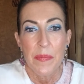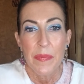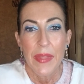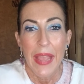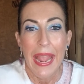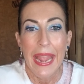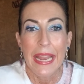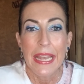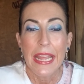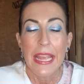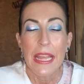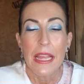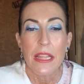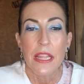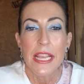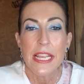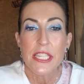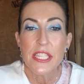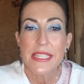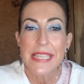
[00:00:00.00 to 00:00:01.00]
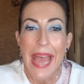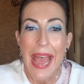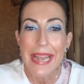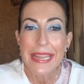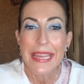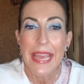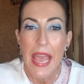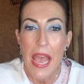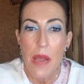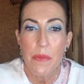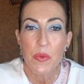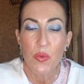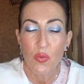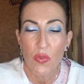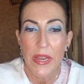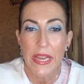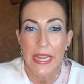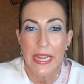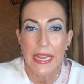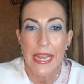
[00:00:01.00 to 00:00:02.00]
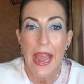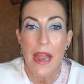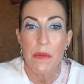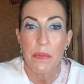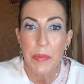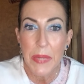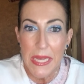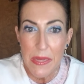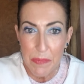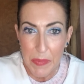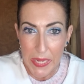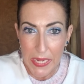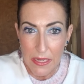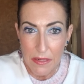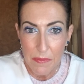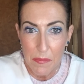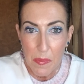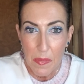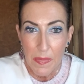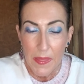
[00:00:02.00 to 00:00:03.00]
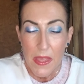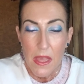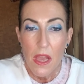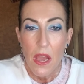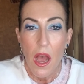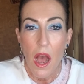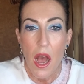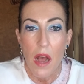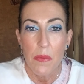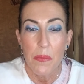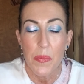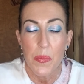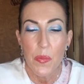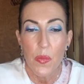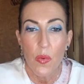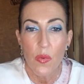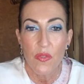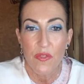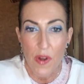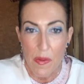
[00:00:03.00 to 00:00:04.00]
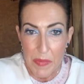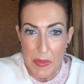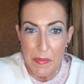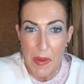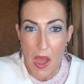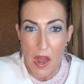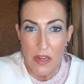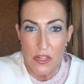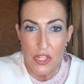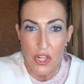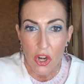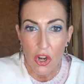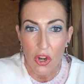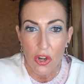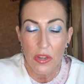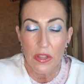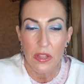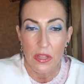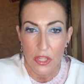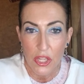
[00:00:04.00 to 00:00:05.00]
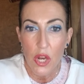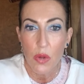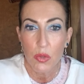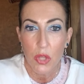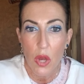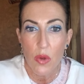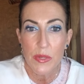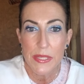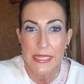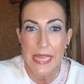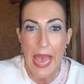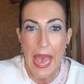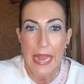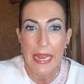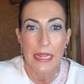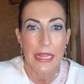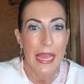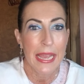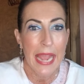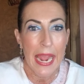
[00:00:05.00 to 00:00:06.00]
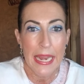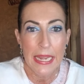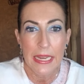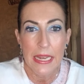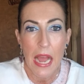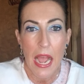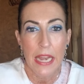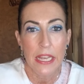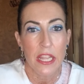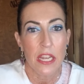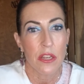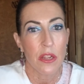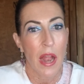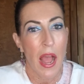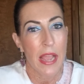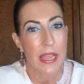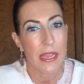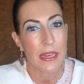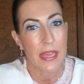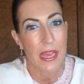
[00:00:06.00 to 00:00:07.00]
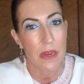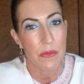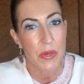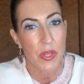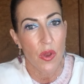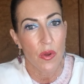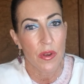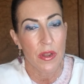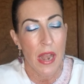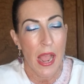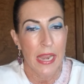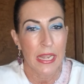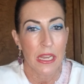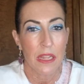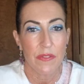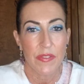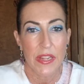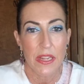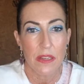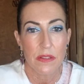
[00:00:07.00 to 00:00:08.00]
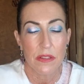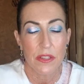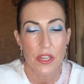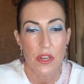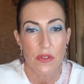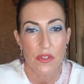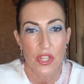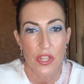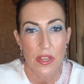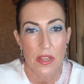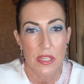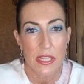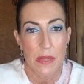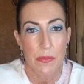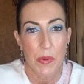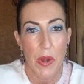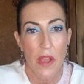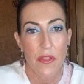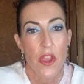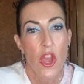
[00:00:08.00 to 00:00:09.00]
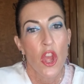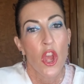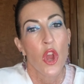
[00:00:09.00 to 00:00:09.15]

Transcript: And his SAT kept reading and beeping from the monitor, low SAT at like 89, then I could get him to go to 90 if he, took a deep breath.